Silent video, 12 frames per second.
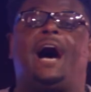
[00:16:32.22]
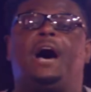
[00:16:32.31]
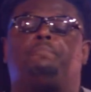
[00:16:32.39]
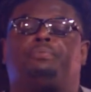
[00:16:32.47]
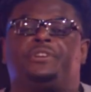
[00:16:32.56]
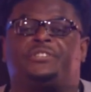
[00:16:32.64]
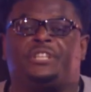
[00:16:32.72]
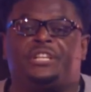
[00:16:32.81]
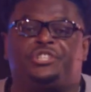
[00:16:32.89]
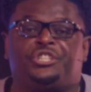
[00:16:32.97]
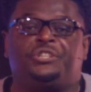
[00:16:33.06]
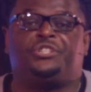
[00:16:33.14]
God
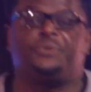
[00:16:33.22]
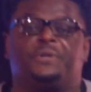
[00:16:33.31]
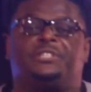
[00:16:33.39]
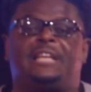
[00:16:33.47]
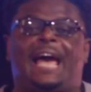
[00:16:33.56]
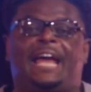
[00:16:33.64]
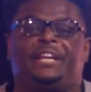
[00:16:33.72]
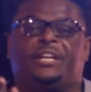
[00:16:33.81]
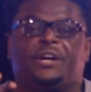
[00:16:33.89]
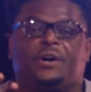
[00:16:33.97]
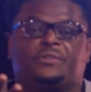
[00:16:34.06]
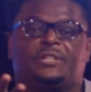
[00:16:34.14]
presents you to his daddy
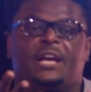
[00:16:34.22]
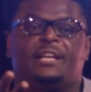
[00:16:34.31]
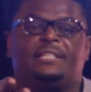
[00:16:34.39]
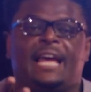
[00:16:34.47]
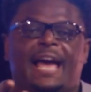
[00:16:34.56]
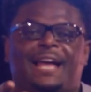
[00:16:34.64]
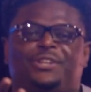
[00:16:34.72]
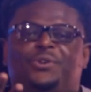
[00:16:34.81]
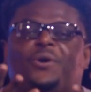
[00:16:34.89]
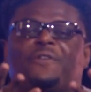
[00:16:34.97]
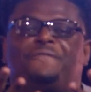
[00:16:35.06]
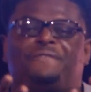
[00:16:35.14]
and goes, Dad,
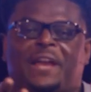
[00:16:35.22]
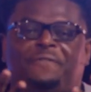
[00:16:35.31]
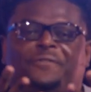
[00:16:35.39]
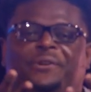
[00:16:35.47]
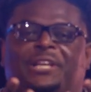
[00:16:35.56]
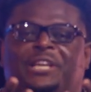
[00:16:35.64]
you are faithful